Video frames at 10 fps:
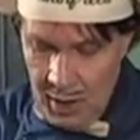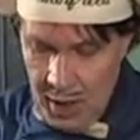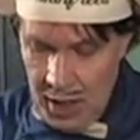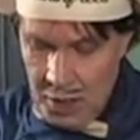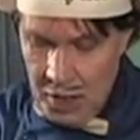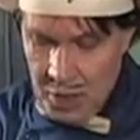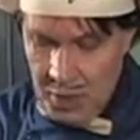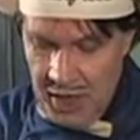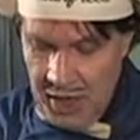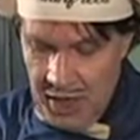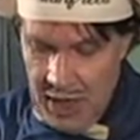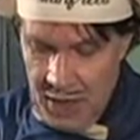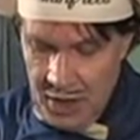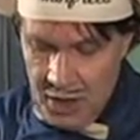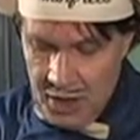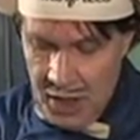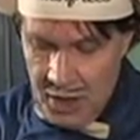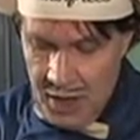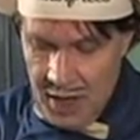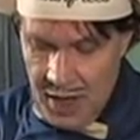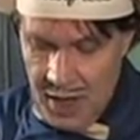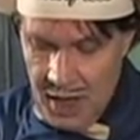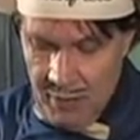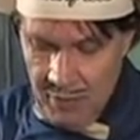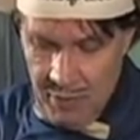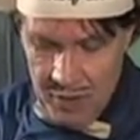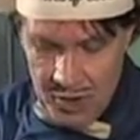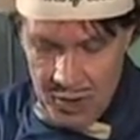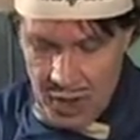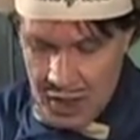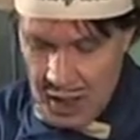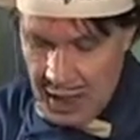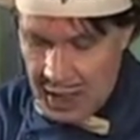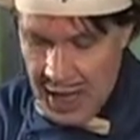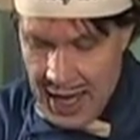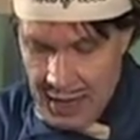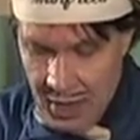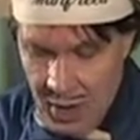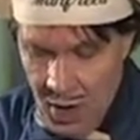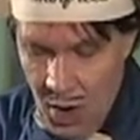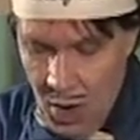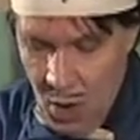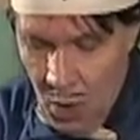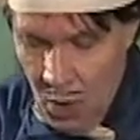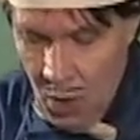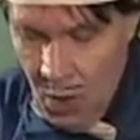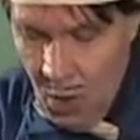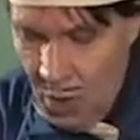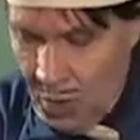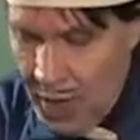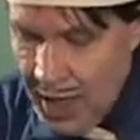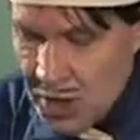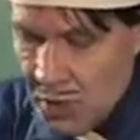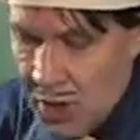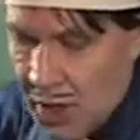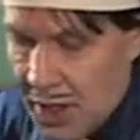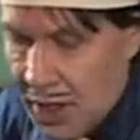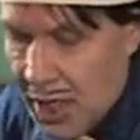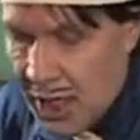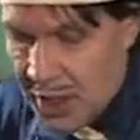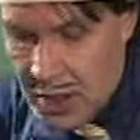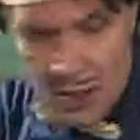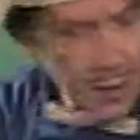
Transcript: and just spread it down the center again, just like that. Whoa, that's really nice.